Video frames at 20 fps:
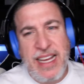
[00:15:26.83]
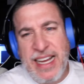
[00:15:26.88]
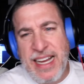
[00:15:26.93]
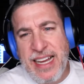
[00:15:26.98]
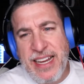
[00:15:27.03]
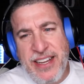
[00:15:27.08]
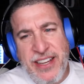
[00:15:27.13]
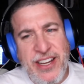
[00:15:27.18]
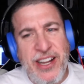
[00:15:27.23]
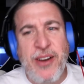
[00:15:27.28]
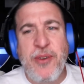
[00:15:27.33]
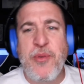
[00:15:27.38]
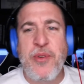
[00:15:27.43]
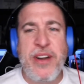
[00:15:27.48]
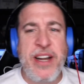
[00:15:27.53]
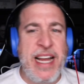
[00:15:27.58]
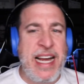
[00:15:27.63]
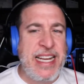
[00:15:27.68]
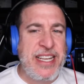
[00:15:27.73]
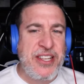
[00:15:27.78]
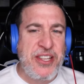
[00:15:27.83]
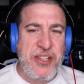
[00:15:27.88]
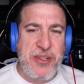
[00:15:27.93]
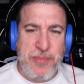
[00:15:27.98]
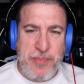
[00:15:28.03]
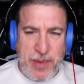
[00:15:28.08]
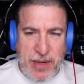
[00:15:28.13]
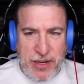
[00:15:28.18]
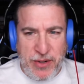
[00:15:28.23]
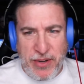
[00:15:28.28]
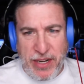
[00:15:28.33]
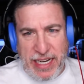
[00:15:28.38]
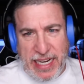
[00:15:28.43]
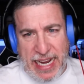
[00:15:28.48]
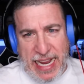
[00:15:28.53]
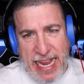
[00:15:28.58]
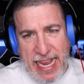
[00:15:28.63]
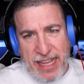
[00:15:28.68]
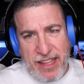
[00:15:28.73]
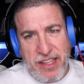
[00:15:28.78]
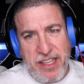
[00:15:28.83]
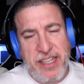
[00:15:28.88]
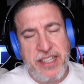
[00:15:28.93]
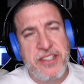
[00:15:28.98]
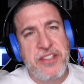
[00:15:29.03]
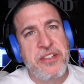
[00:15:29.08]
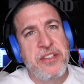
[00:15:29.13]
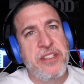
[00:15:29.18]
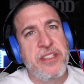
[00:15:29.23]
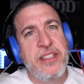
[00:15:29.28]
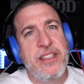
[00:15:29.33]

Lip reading: no, we're not spooning, Alex.